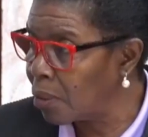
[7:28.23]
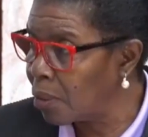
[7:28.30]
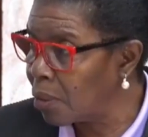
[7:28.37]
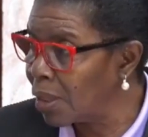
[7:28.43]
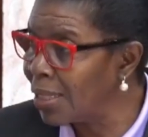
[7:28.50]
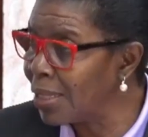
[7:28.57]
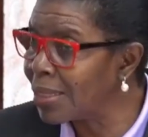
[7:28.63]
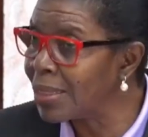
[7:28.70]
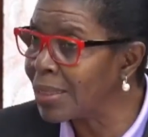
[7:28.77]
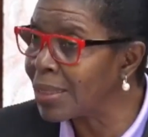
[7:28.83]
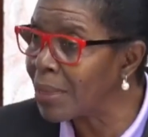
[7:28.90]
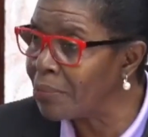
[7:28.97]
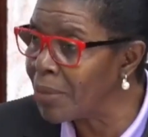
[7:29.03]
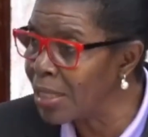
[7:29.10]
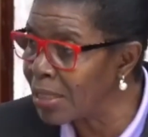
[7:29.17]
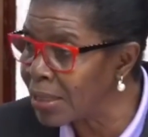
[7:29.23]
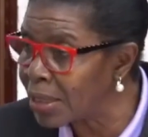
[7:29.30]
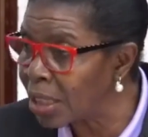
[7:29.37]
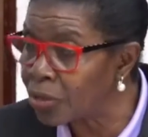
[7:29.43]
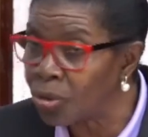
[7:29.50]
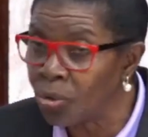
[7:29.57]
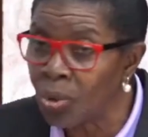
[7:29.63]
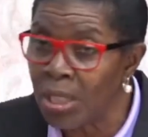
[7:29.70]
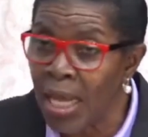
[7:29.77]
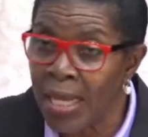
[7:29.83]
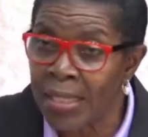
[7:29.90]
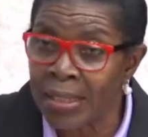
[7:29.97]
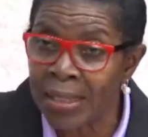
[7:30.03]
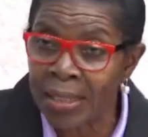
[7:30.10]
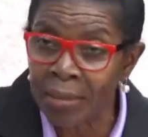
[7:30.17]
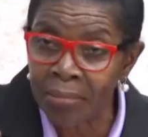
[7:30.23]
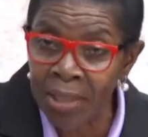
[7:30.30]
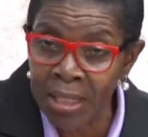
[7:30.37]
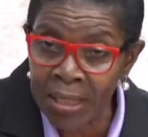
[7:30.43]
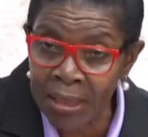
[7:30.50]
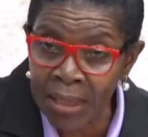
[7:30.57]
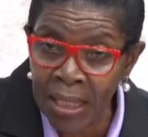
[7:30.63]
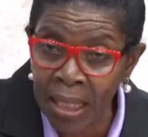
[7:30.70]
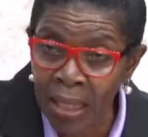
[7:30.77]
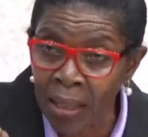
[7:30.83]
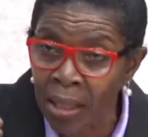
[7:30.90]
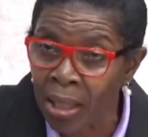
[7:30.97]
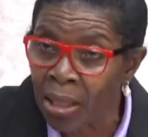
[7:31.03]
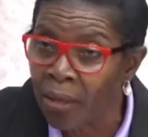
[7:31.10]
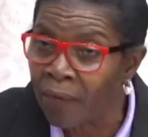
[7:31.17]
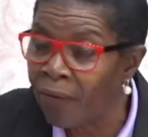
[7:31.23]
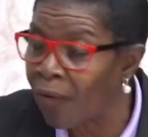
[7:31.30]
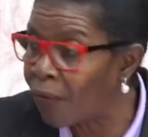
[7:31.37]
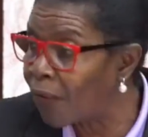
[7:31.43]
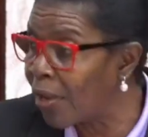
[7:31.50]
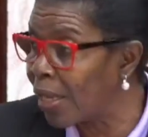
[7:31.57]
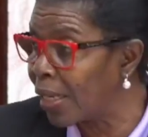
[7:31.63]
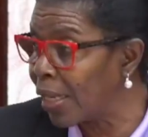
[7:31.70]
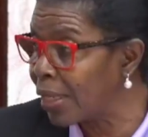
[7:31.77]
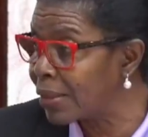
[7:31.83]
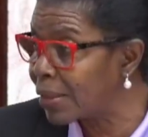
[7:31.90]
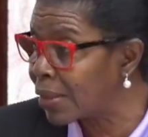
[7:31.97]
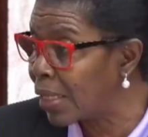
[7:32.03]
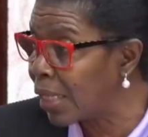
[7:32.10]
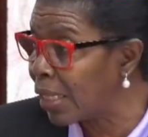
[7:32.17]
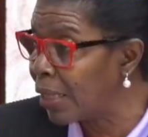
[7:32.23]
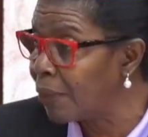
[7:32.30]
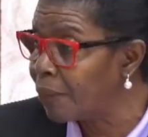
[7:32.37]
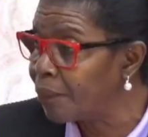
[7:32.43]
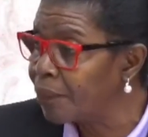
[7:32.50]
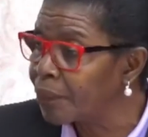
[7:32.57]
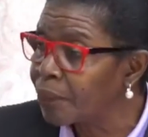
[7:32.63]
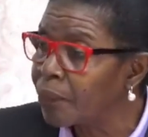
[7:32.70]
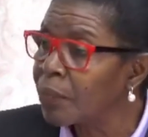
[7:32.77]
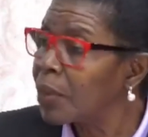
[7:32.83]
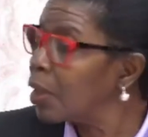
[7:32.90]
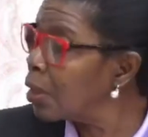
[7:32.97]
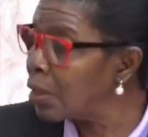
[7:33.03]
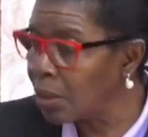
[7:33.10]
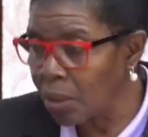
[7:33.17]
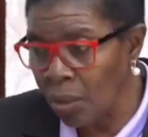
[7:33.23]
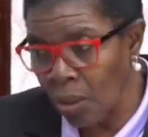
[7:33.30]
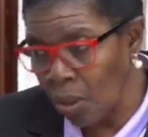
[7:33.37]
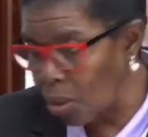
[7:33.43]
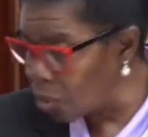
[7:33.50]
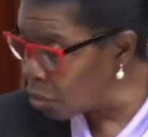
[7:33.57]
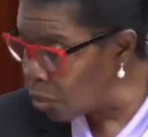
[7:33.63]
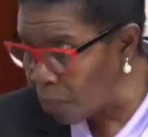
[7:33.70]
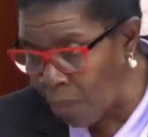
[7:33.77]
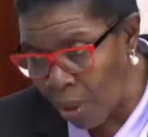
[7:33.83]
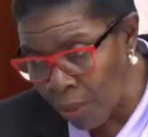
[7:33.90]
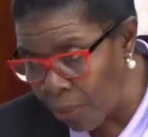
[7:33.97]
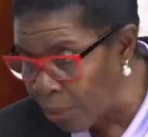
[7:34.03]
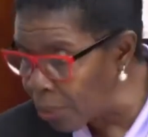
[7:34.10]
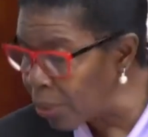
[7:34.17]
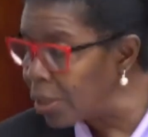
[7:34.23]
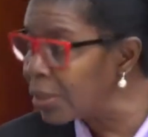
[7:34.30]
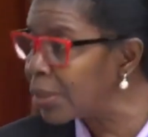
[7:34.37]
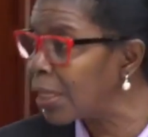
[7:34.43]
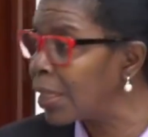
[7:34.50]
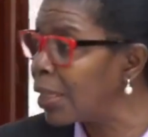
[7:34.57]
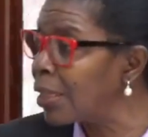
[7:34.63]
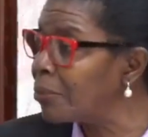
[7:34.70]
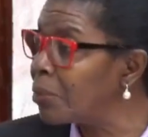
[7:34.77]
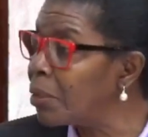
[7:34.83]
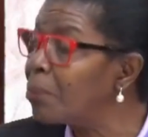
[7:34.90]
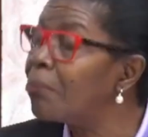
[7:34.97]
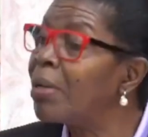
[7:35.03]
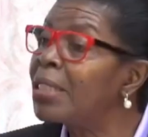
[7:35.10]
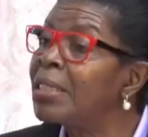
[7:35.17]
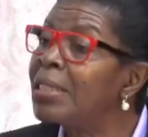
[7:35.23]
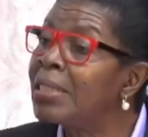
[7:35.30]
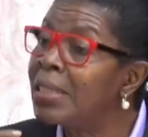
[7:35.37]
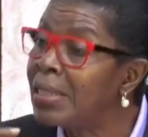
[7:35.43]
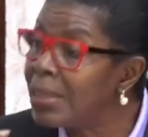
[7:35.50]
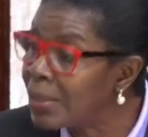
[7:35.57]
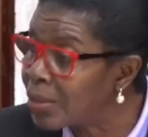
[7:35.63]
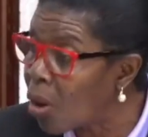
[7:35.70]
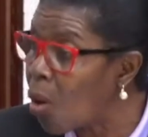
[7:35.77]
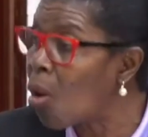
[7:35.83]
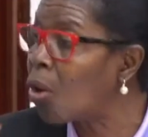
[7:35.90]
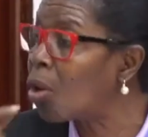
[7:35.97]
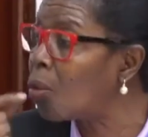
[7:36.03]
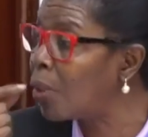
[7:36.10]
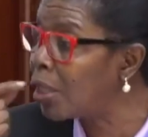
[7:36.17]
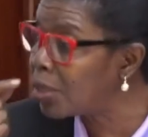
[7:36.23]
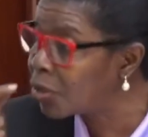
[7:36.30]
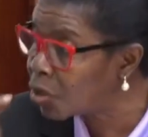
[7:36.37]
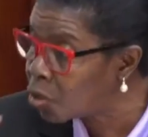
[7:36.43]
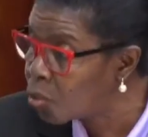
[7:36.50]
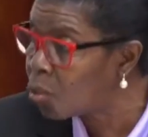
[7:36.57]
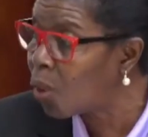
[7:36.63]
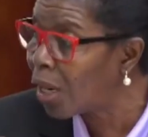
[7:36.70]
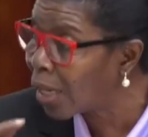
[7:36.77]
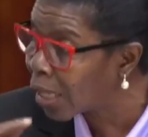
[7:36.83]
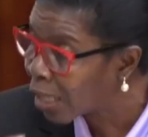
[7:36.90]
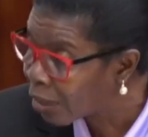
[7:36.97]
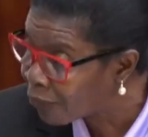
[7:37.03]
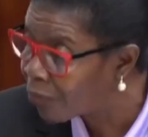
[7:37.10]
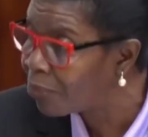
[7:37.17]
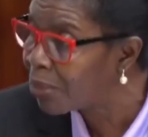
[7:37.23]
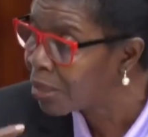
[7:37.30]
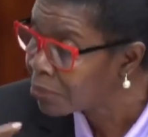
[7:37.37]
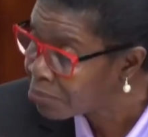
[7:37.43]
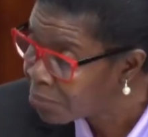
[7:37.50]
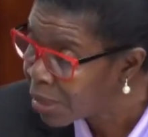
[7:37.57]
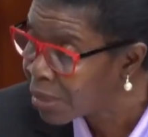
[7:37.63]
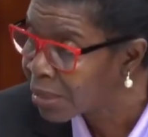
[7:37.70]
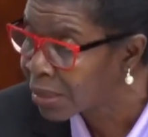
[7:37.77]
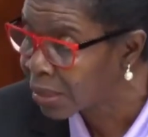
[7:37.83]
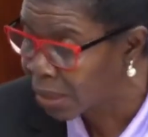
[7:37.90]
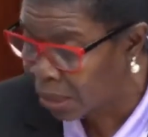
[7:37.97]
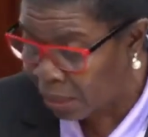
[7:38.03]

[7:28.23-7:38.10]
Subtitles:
It is a minister. Today it is the Minister for Finance here. Tomorrow is another, but it is always to a government minister.